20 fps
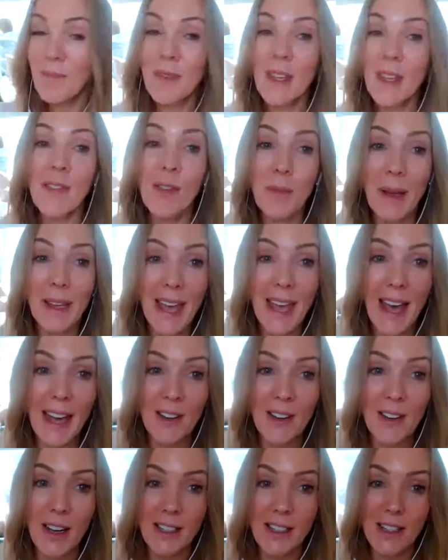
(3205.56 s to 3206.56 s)
Even my
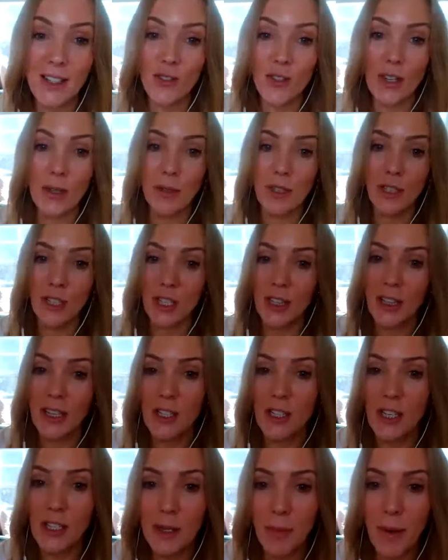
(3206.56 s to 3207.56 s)
cat causes trouble. She
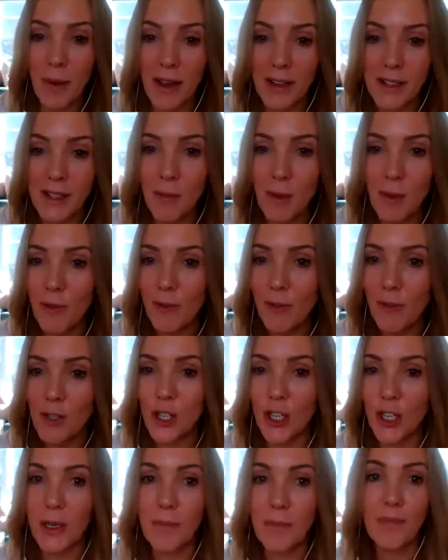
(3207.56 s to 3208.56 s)
thinks she's the boss of me for
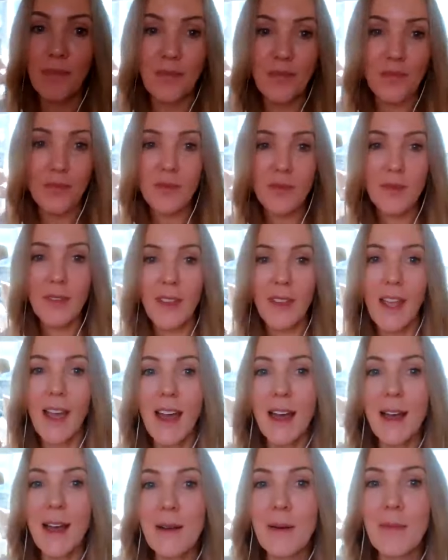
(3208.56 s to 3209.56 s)
sure.
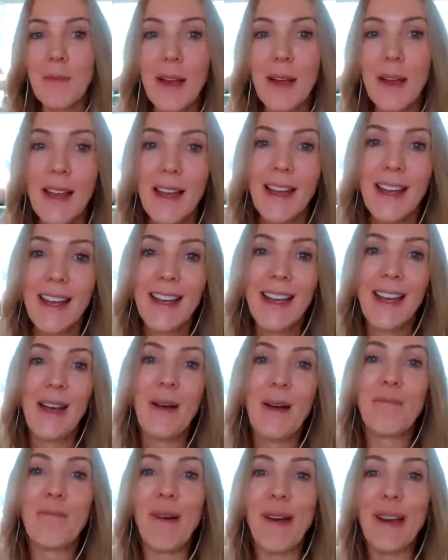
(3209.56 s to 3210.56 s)

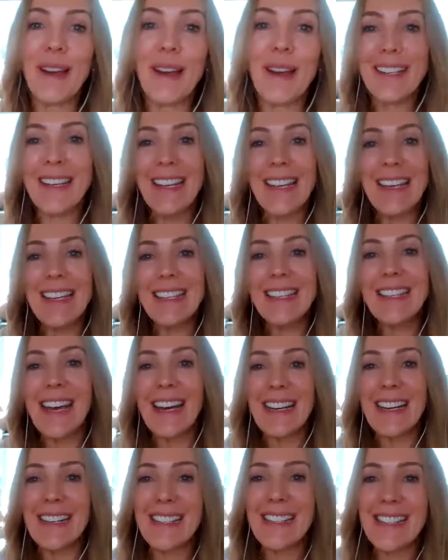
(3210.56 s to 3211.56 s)
But
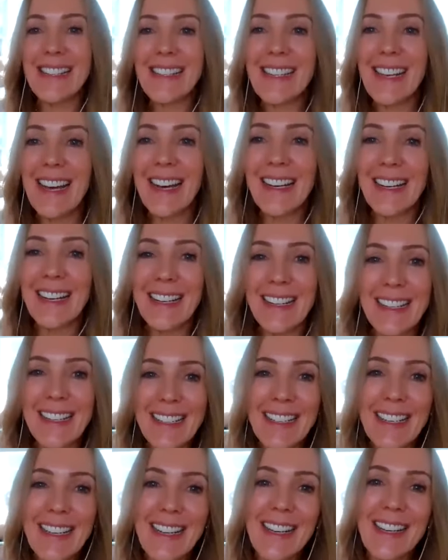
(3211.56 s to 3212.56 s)
yes,
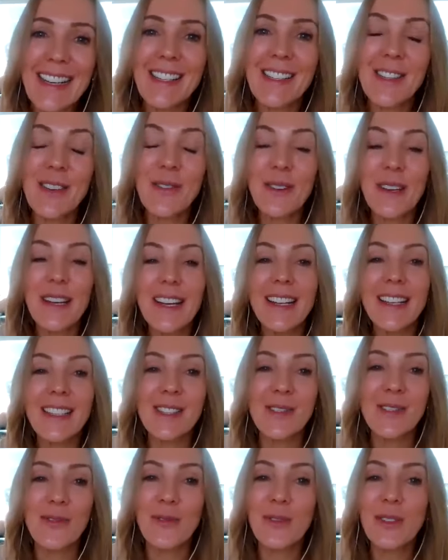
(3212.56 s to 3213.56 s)
so
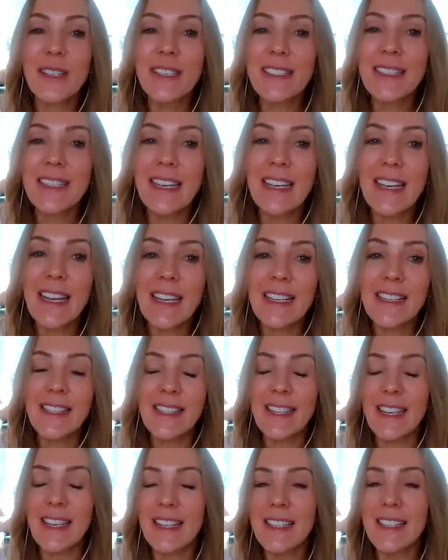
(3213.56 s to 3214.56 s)
it's really,
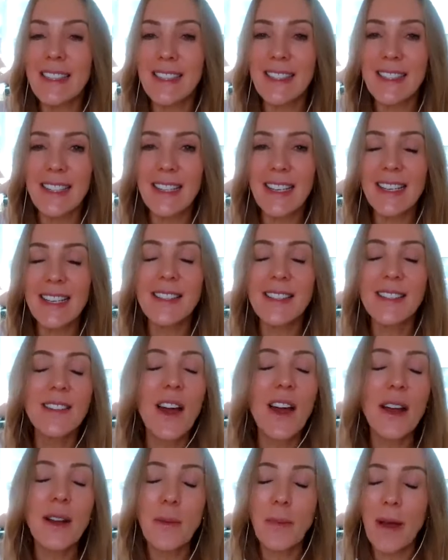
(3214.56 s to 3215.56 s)
it's
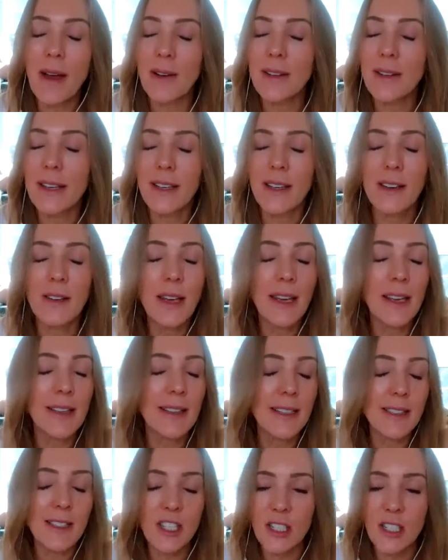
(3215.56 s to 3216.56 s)
not about like, okay,
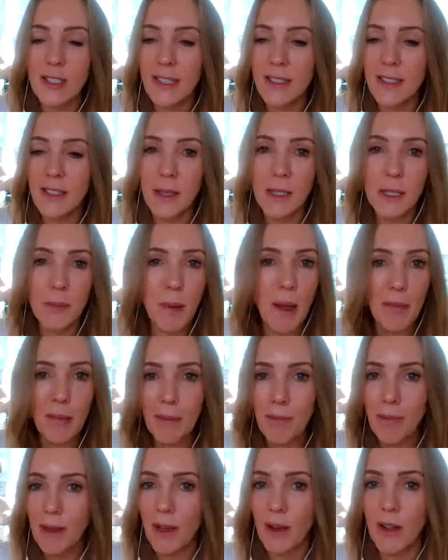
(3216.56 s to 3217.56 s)
let this
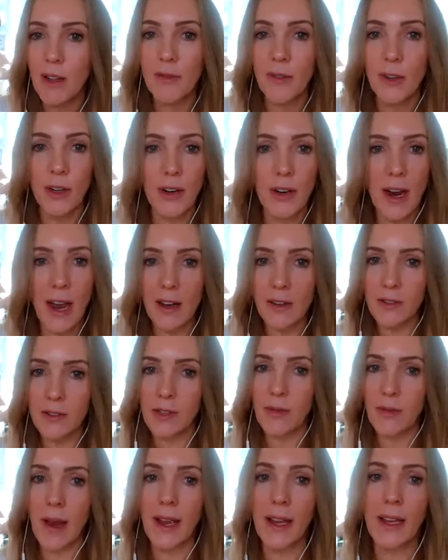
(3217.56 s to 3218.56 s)
puppy pee all over your
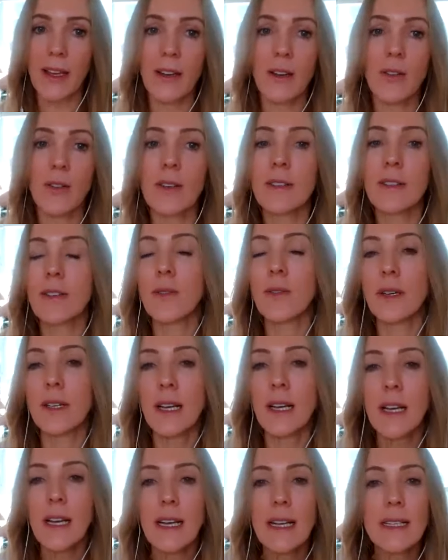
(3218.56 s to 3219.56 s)
house, right?
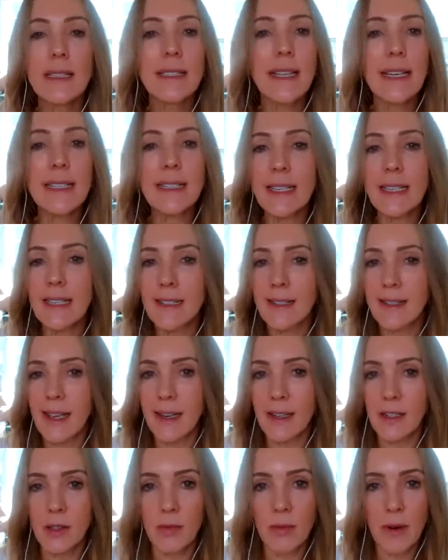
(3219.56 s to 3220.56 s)
Or let these
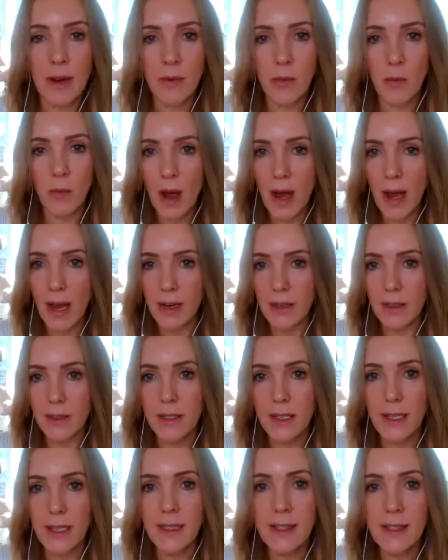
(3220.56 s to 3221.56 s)
things run
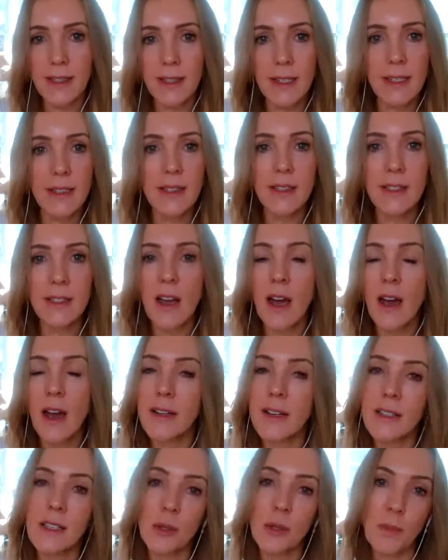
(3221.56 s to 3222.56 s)
wild. It's
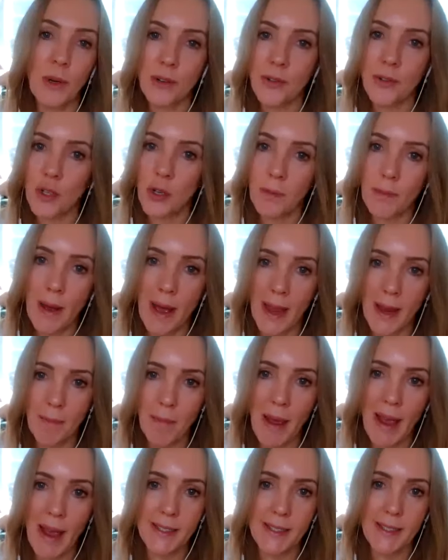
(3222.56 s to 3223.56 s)
not a spiritual
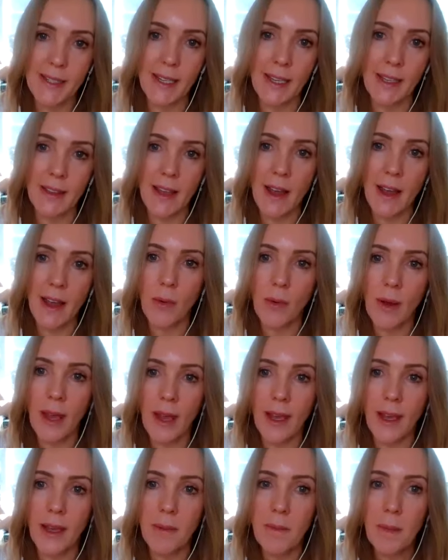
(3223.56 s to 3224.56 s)
bypassing in that
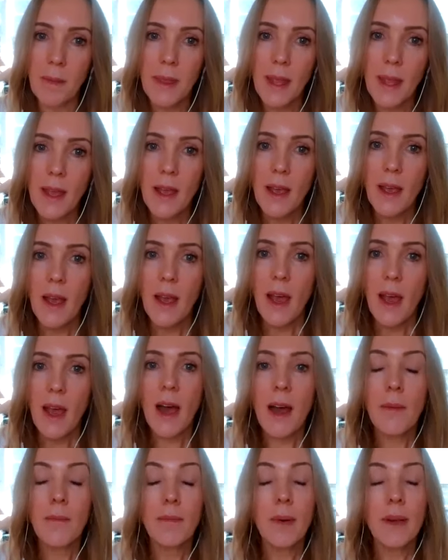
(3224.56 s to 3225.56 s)
way.
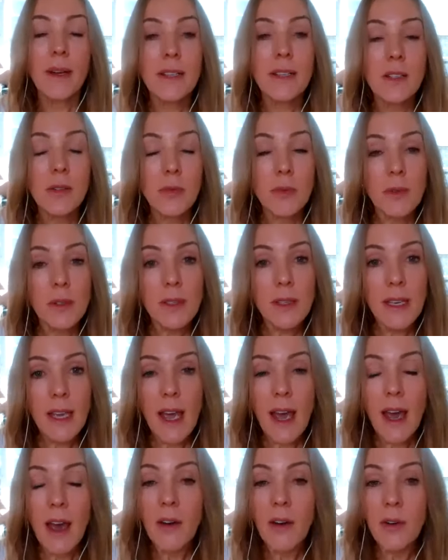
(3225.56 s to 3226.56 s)
But it's really,
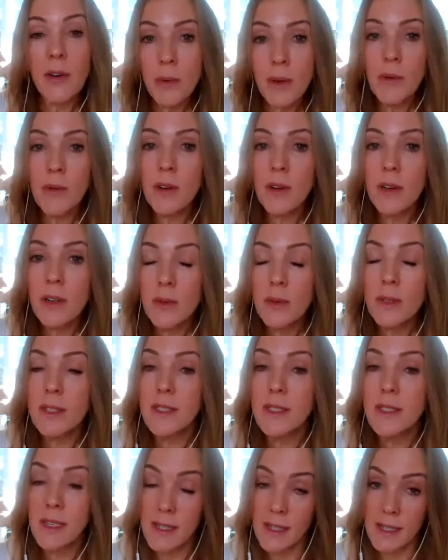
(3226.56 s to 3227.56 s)
how do we work with
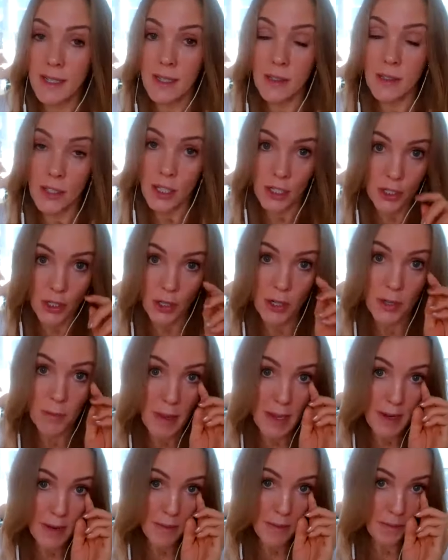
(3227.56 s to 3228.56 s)

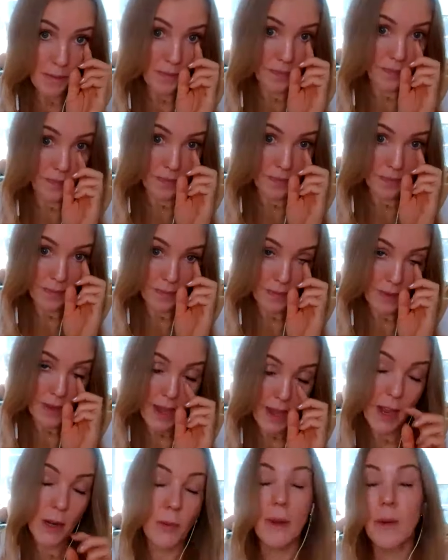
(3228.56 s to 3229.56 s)
discernment?
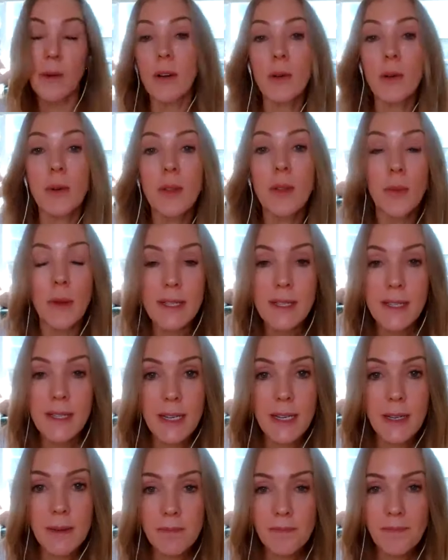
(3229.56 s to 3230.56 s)
How do we work with
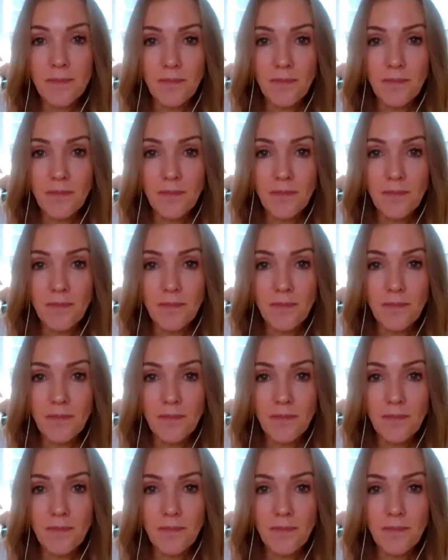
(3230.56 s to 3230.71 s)
wisdom?